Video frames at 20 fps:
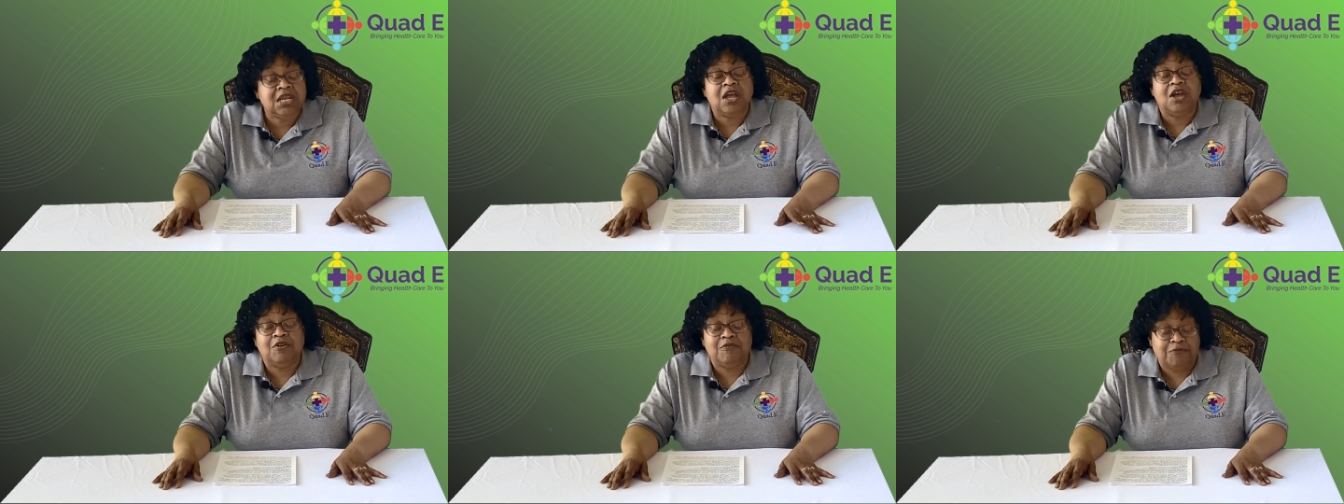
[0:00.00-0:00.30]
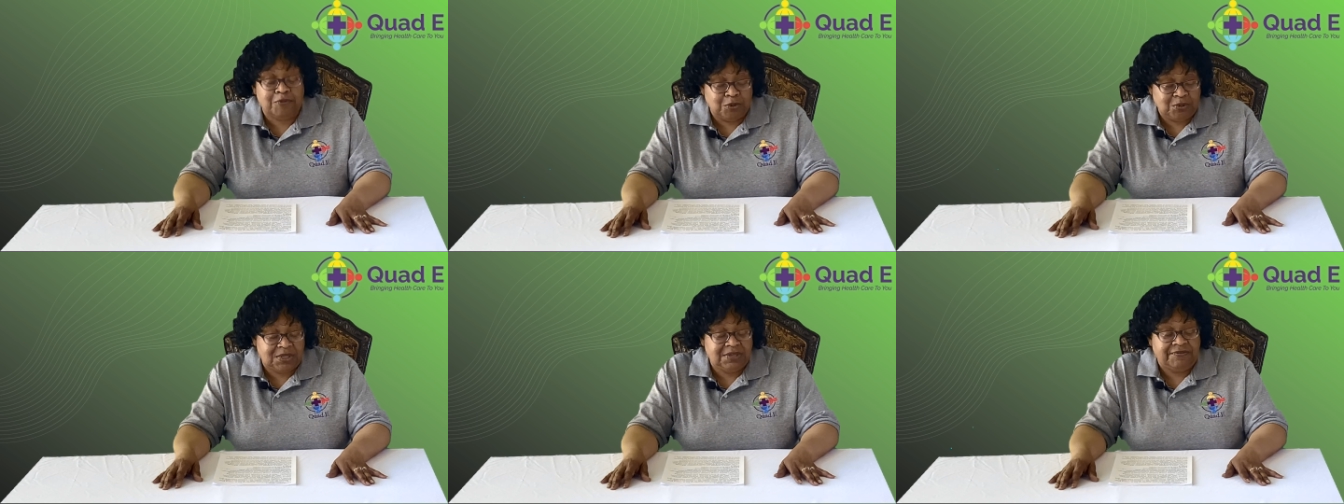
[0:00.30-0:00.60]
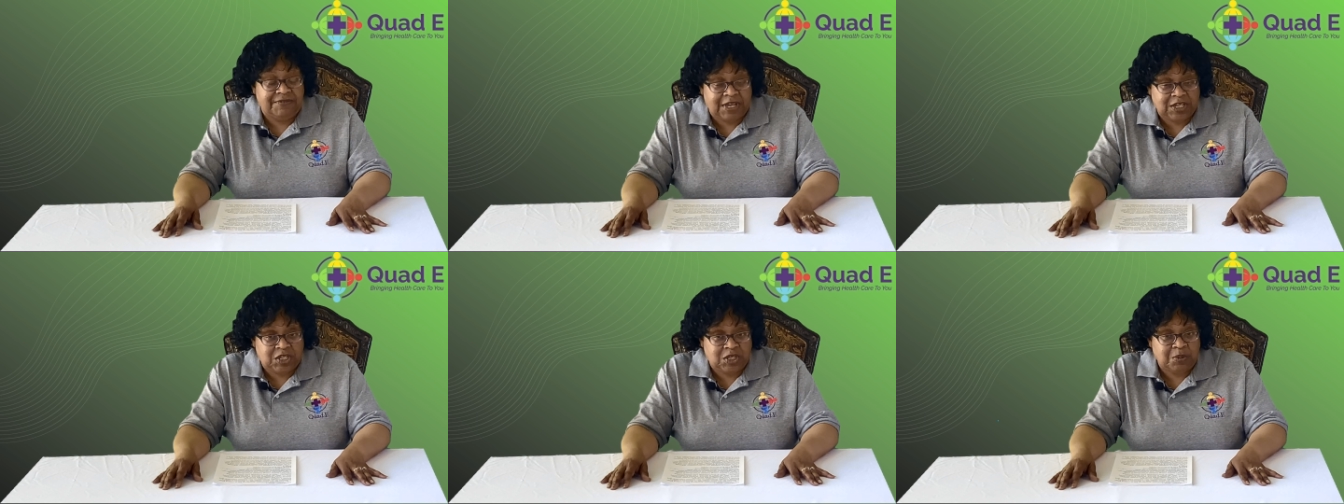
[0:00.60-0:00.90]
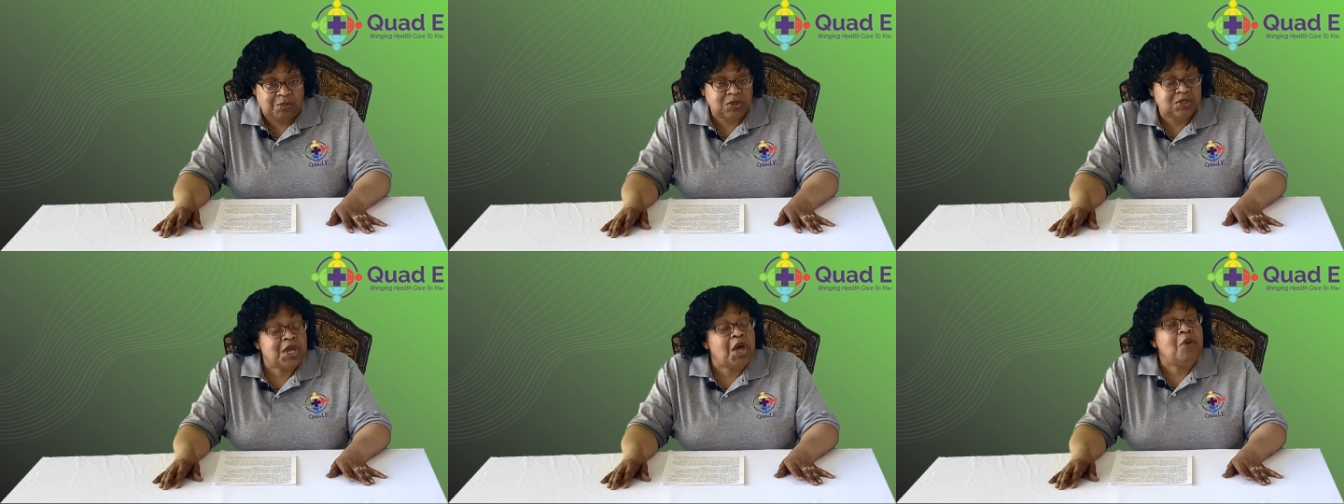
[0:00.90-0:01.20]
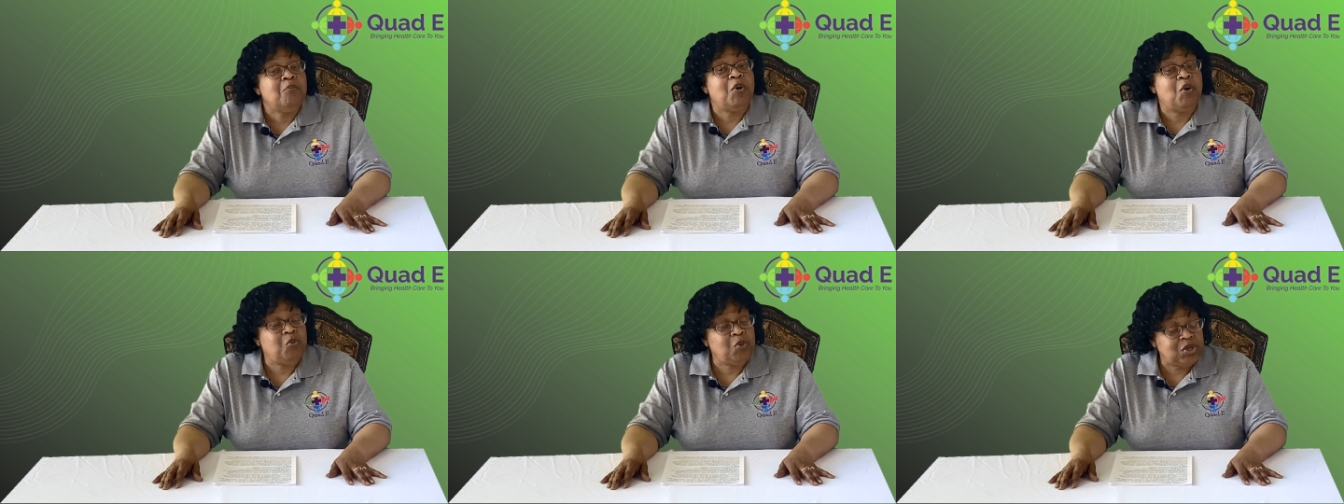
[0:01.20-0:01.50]
Fruits and vegetables.
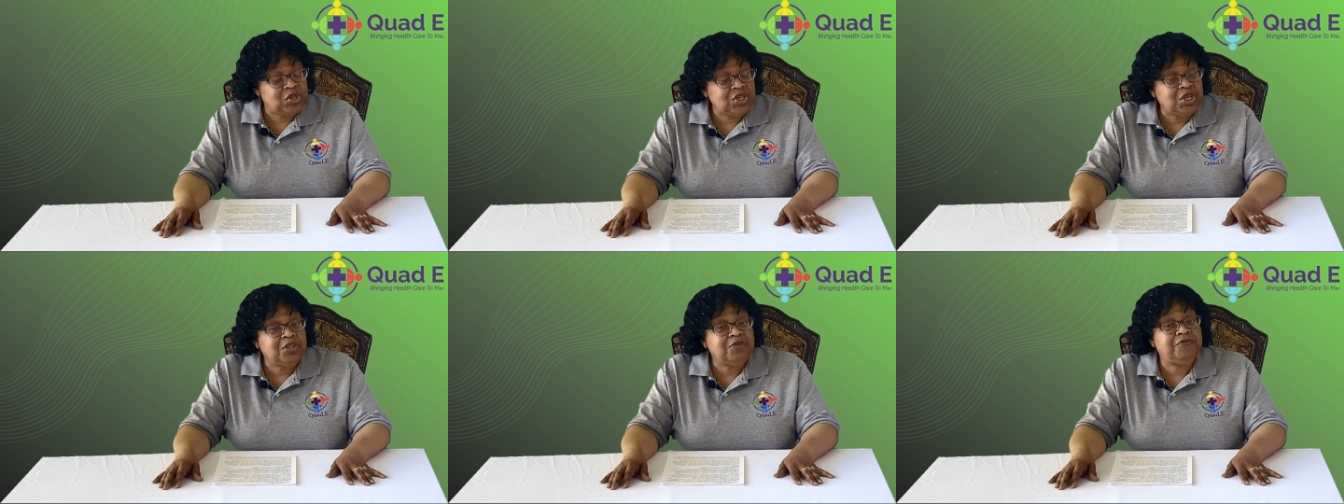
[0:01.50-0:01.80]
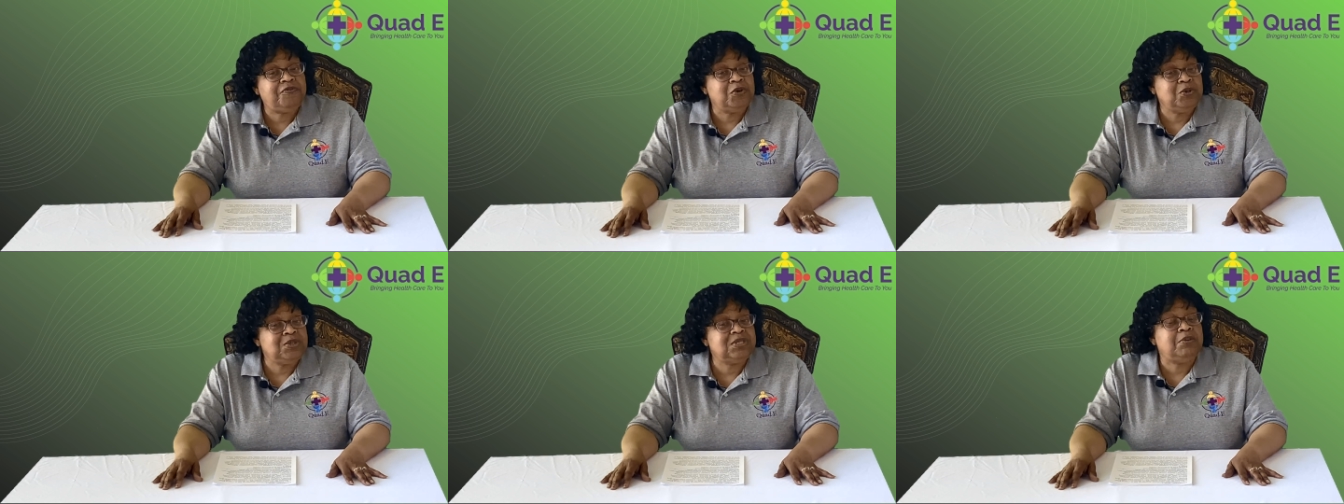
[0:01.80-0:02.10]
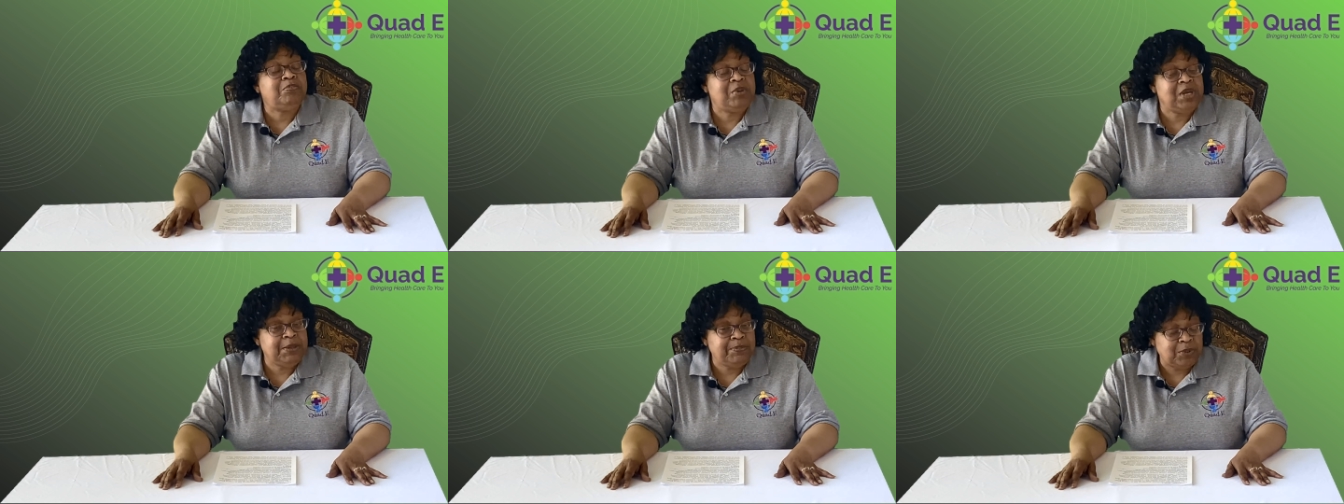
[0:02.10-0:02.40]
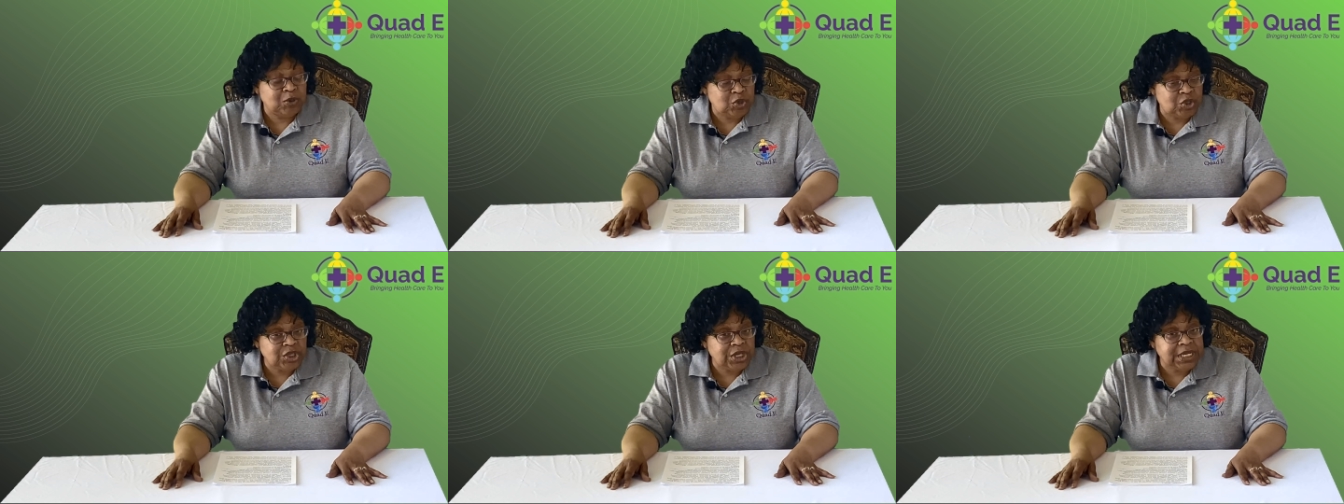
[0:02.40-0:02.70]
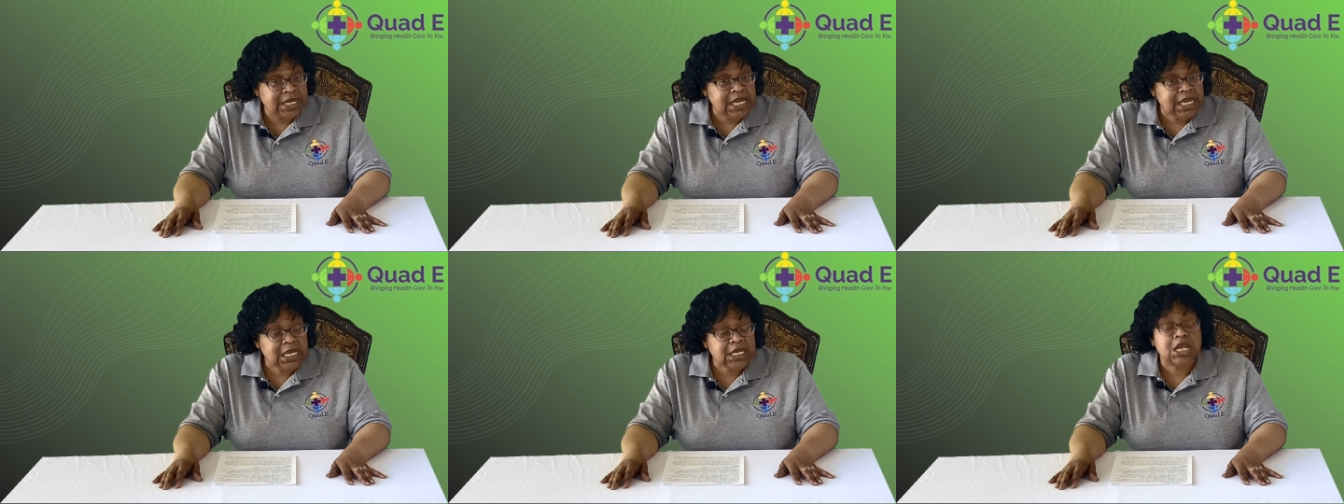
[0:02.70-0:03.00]
But which are the foods that people should
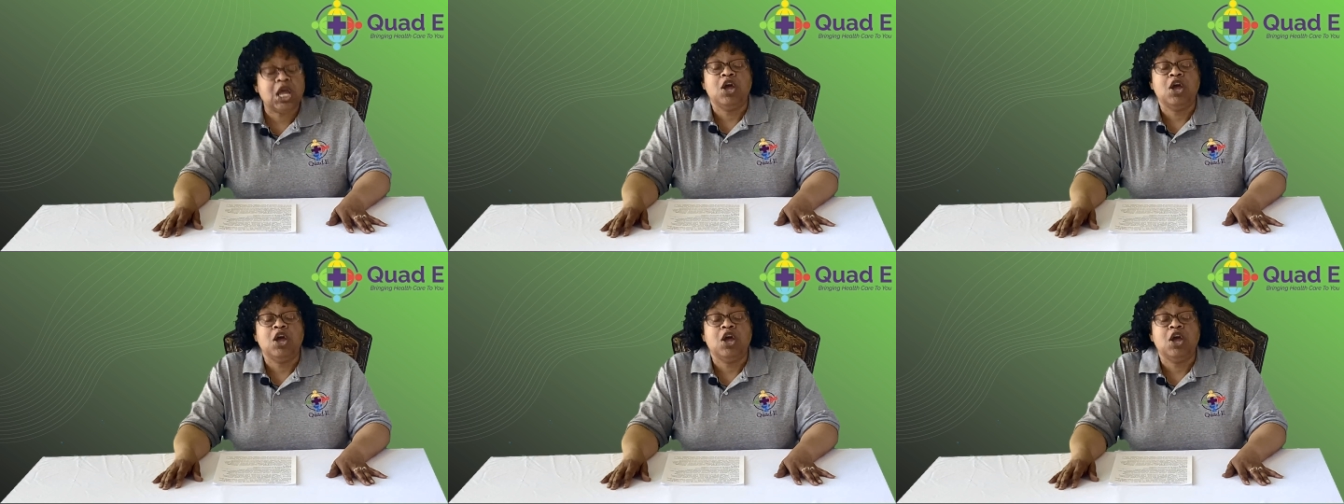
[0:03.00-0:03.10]
eat?